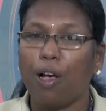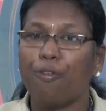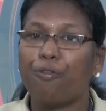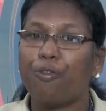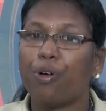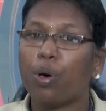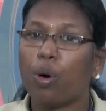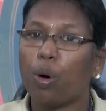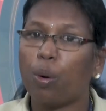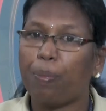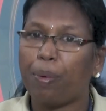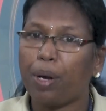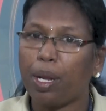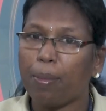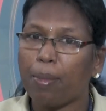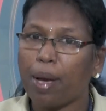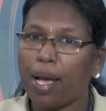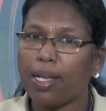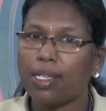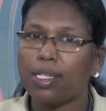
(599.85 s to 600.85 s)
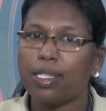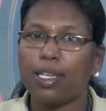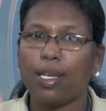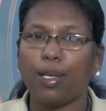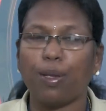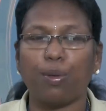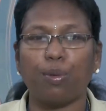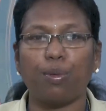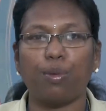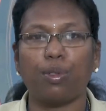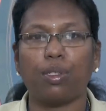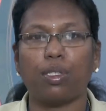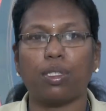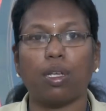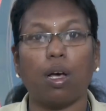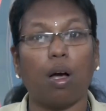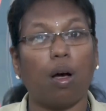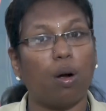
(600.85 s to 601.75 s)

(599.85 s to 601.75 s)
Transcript: for optimizing routes,